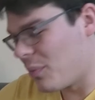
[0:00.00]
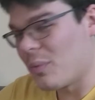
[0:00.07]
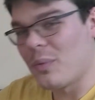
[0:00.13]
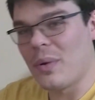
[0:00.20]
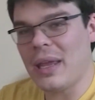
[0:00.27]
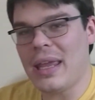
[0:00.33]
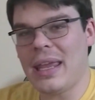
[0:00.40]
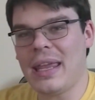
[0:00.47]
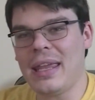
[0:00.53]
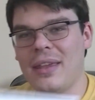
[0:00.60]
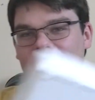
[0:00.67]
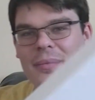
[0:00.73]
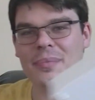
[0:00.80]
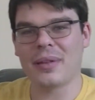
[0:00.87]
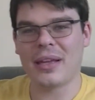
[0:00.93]
Wii. You
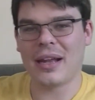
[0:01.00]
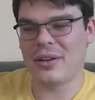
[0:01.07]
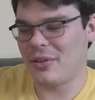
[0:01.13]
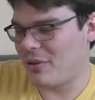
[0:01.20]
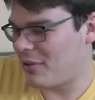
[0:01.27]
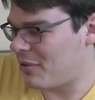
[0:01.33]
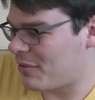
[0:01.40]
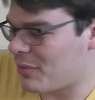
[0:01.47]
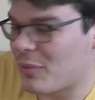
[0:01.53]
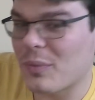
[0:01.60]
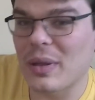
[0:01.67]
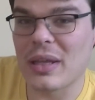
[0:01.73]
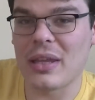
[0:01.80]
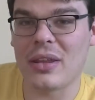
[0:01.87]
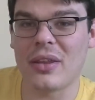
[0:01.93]
can play it on your
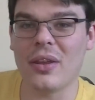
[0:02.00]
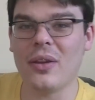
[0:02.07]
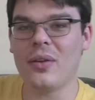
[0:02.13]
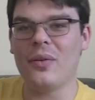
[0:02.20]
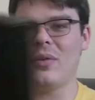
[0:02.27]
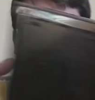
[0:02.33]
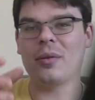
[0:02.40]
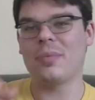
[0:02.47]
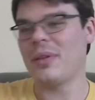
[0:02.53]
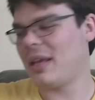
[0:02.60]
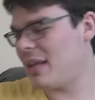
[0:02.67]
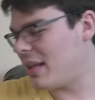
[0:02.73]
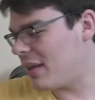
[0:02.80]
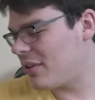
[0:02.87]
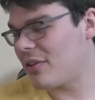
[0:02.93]
Wii U. You can
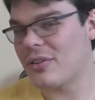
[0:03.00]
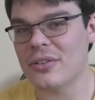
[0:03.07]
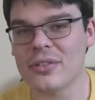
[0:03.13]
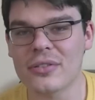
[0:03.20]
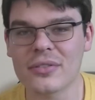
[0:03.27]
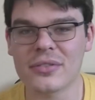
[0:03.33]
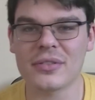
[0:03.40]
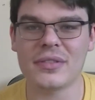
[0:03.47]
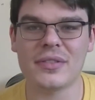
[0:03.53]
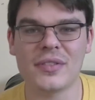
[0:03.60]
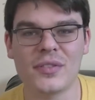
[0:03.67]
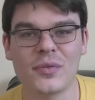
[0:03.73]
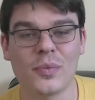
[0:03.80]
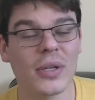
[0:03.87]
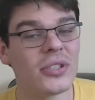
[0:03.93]
play it on your
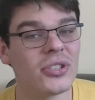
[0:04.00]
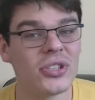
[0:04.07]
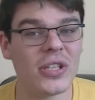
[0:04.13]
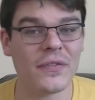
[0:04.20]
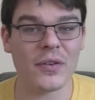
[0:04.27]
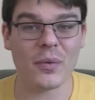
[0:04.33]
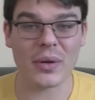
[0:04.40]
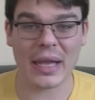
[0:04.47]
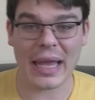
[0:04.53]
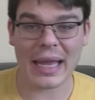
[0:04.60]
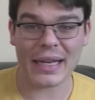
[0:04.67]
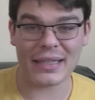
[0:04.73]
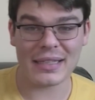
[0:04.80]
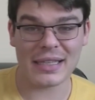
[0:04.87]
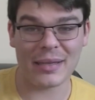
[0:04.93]
Switch if you want to
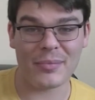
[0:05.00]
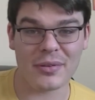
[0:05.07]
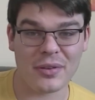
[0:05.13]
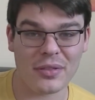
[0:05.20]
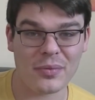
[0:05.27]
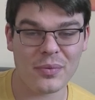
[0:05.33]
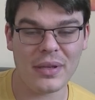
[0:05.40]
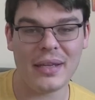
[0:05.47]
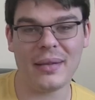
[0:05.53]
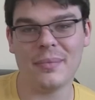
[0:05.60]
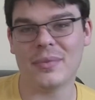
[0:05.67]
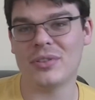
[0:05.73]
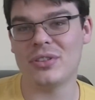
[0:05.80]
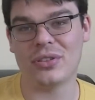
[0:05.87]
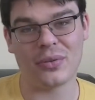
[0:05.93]
hack it to get Mother 3,
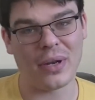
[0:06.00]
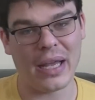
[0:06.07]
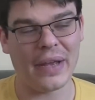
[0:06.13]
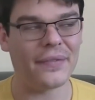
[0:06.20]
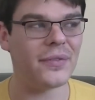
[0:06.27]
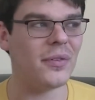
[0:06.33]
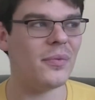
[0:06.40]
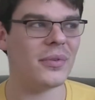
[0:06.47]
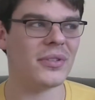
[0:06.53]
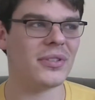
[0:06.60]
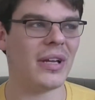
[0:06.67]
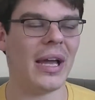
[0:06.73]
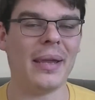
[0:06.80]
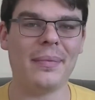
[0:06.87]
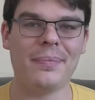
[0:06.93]
which you don't have to,
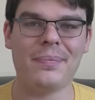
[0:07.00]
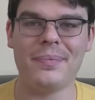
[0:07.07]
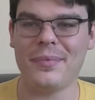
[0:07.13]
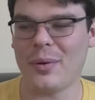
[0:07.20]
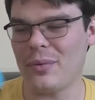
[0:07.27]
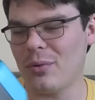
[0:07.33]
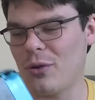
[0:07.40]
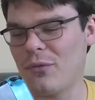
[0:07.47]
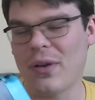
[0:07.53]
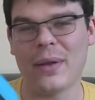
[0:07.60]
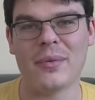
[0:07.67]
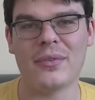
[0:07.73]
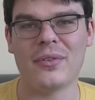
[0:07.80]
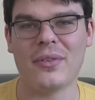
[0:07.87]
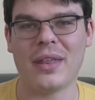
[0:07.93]
which I don't know if I
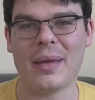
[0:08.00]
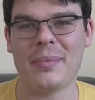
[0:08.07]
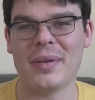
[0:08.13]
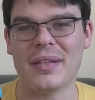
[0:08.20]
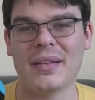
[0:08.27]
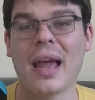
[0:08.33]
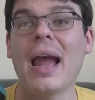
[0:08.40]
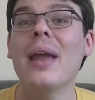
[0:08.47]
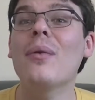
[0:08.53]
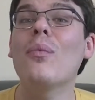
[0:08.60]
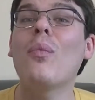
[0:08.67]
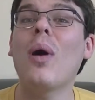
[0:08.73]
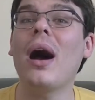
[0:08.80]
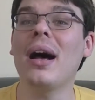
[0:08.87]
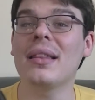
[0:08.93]
will do that because I
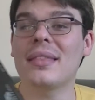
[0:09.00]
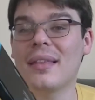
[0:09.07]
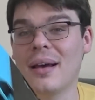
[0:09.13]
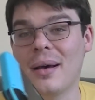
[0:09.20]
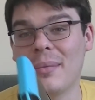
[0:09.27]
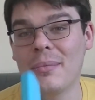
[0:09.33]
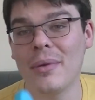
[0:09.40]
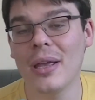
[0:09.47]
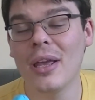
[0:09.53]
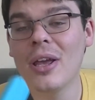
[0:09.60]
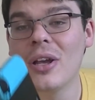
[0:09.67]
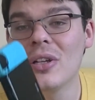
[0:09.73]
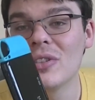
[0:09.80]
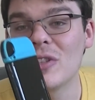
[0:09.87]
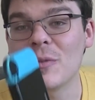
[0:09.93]
want them
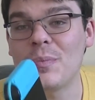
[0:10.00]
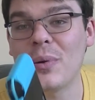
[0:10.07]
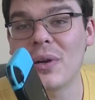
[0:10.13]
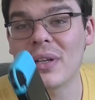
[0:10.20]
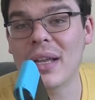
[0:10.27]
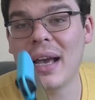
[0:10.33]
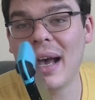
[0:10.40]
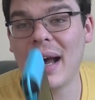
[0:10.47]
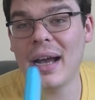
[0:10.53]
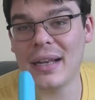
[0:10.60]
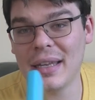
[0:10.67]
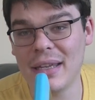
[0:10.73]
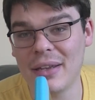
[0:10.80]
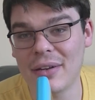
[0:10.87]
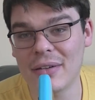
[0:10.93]
to put it
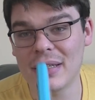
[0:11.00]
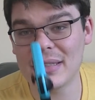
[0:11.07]
on here.